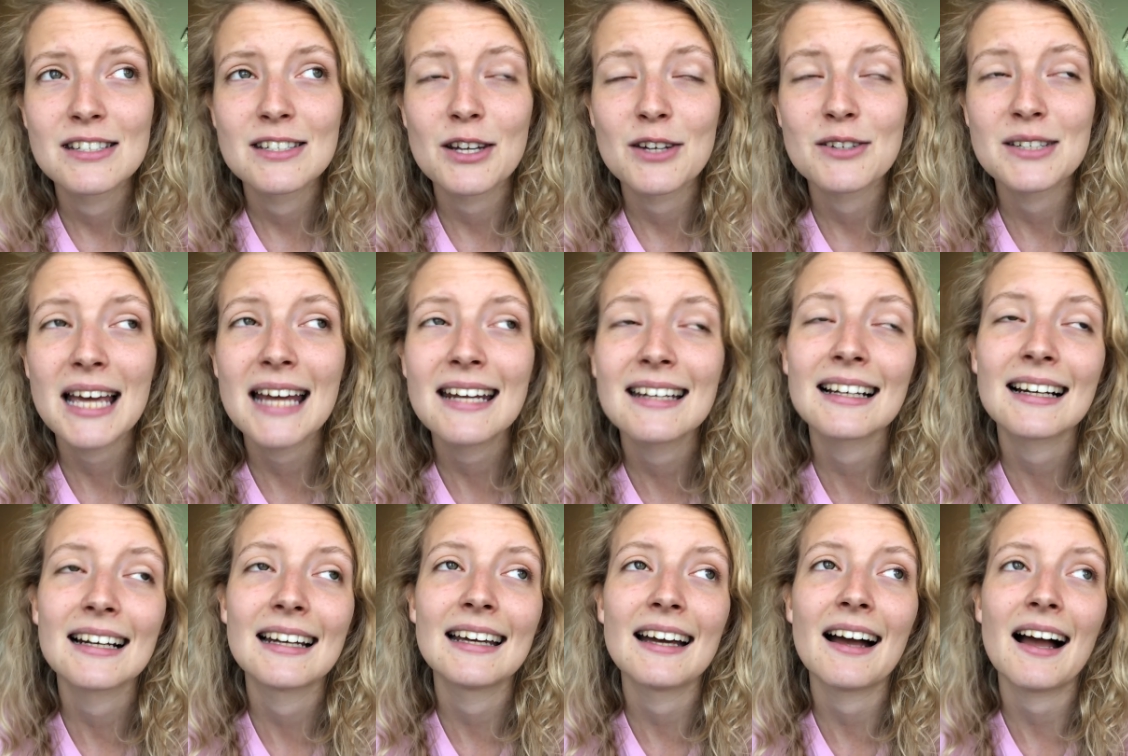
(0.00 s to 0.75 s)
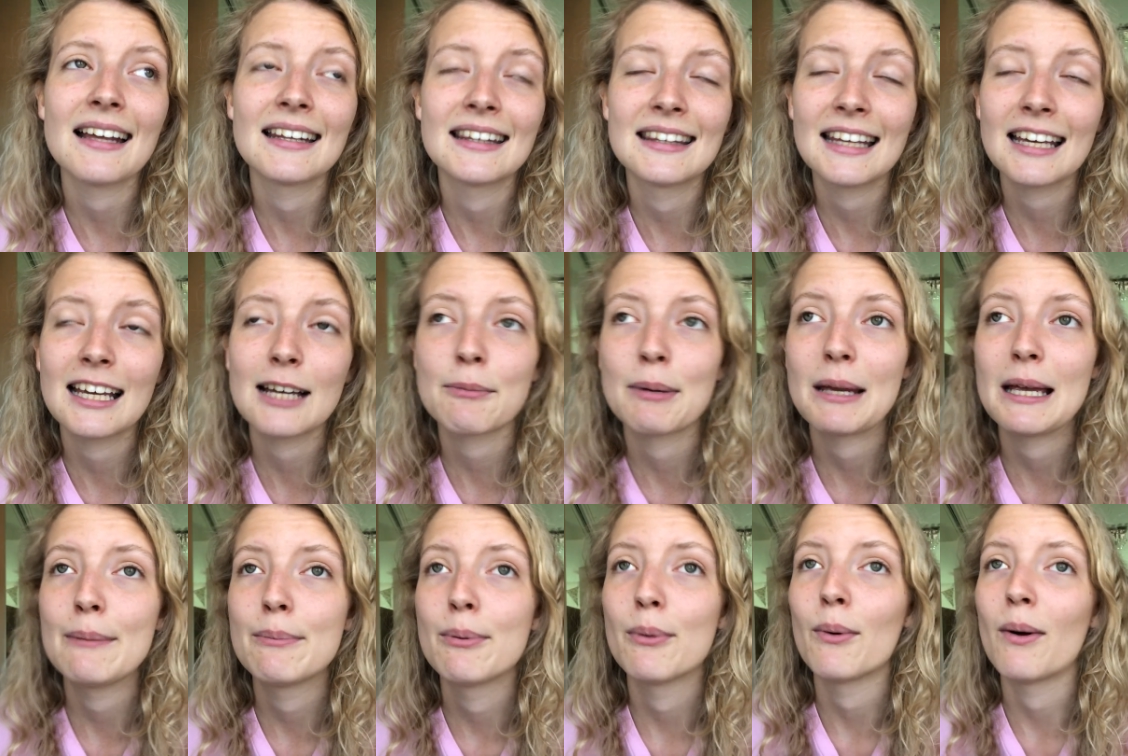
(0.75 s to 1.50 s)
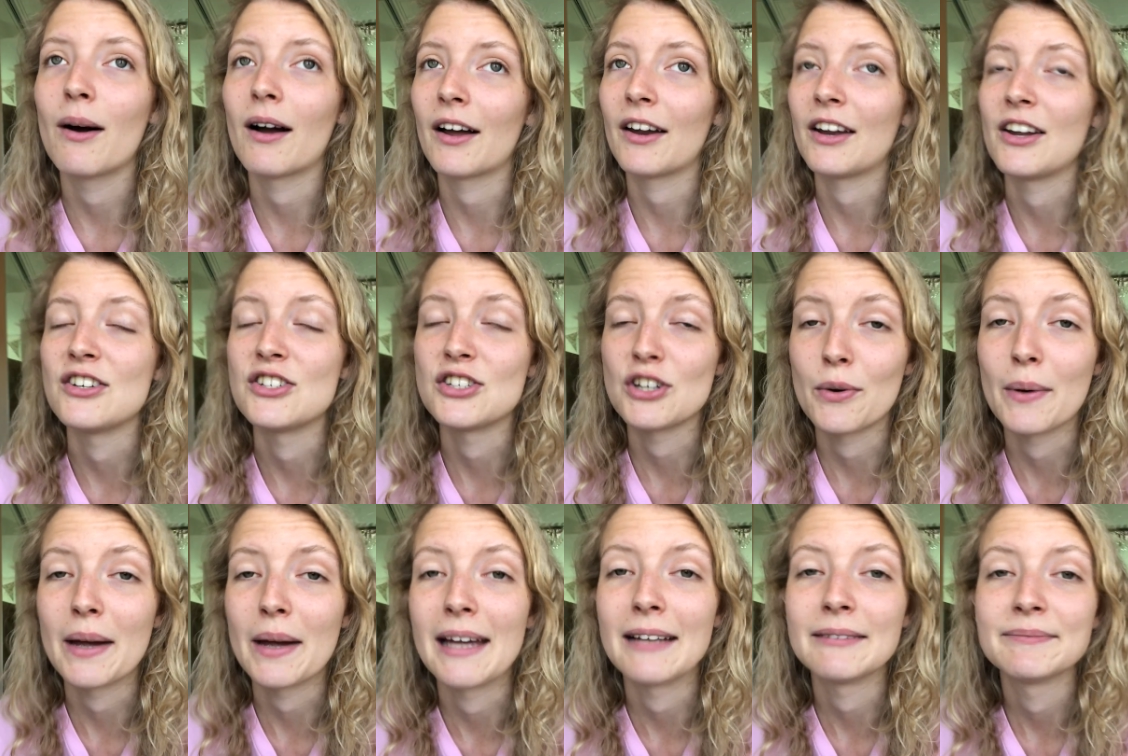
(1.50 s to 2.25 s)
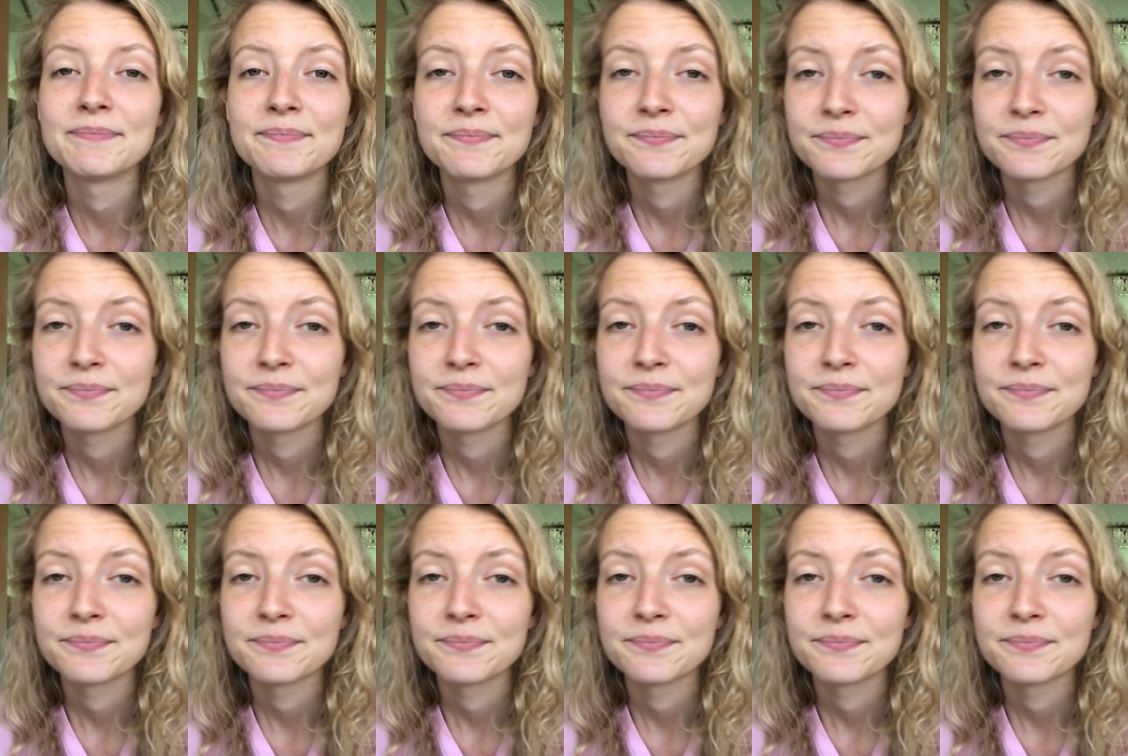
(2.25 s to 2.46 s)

So technically I think people are going to do it